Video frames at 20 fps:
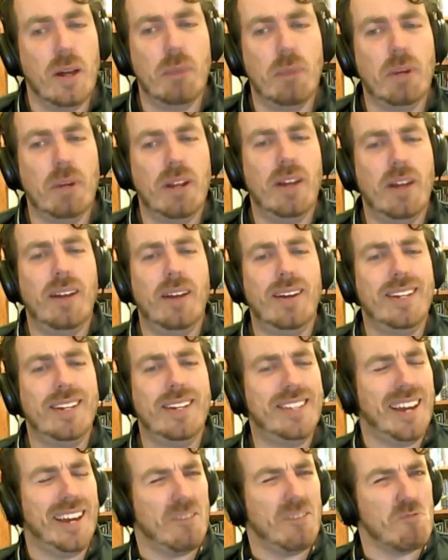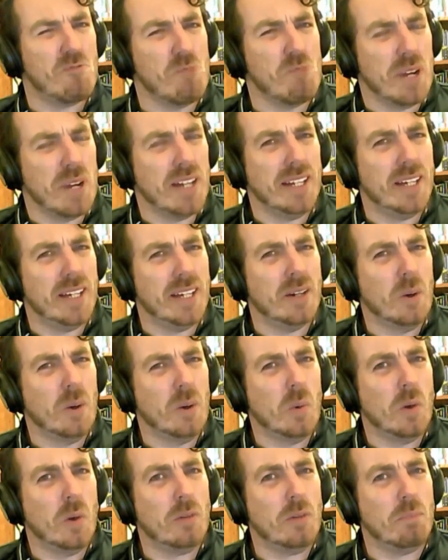But is that really
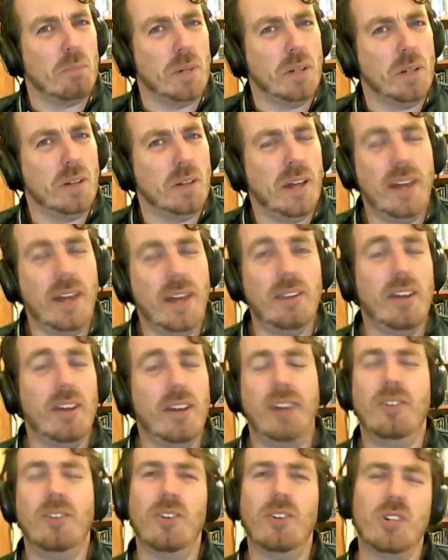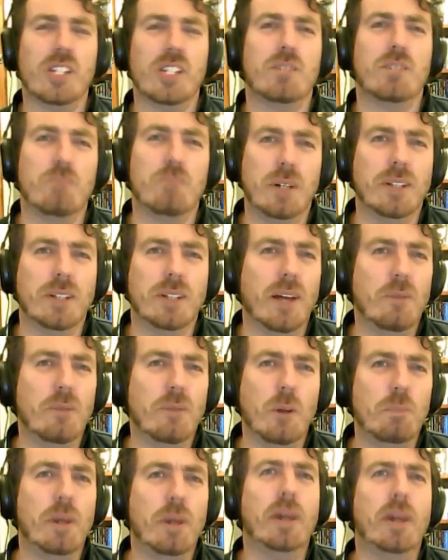what Bill and and not just Bill, I'm
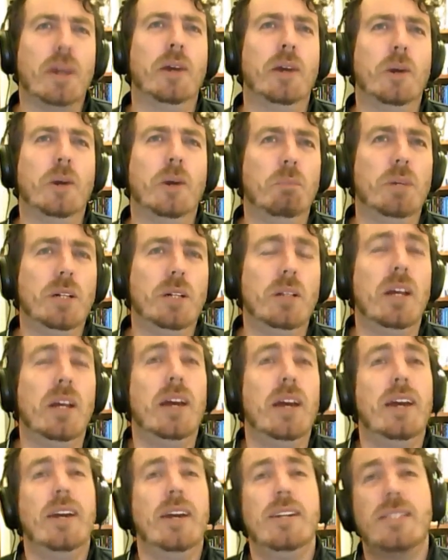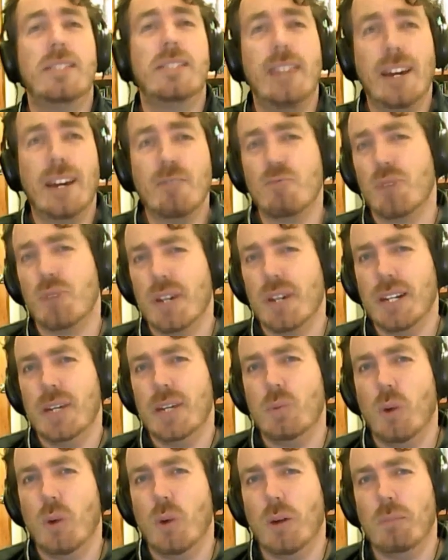not picking on Bill, is that really
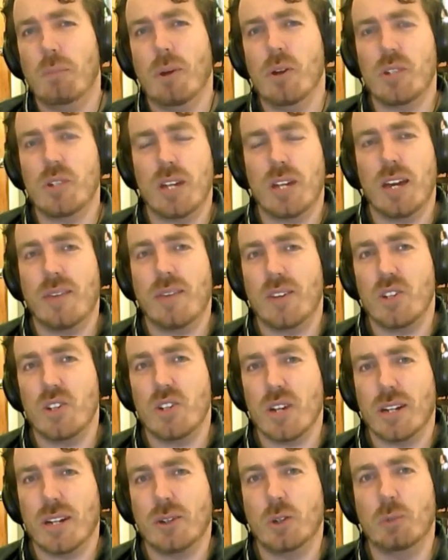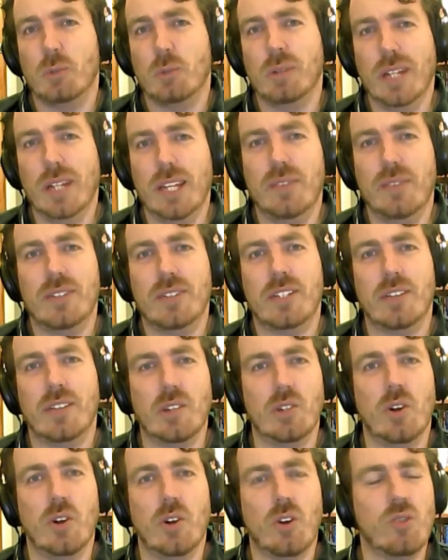what most evangelical believers in the
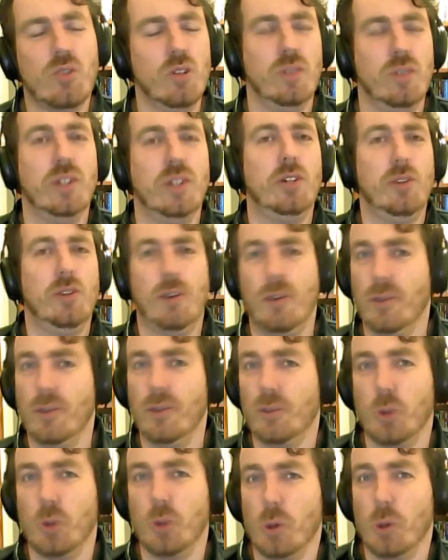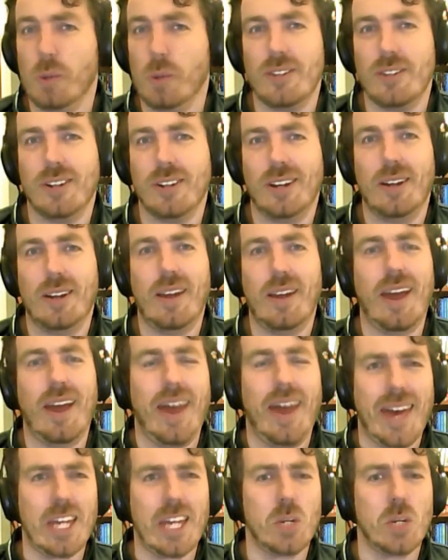doctrine of eternal torment
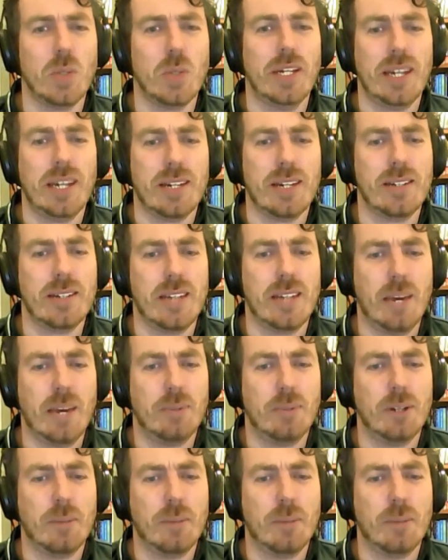actually accept?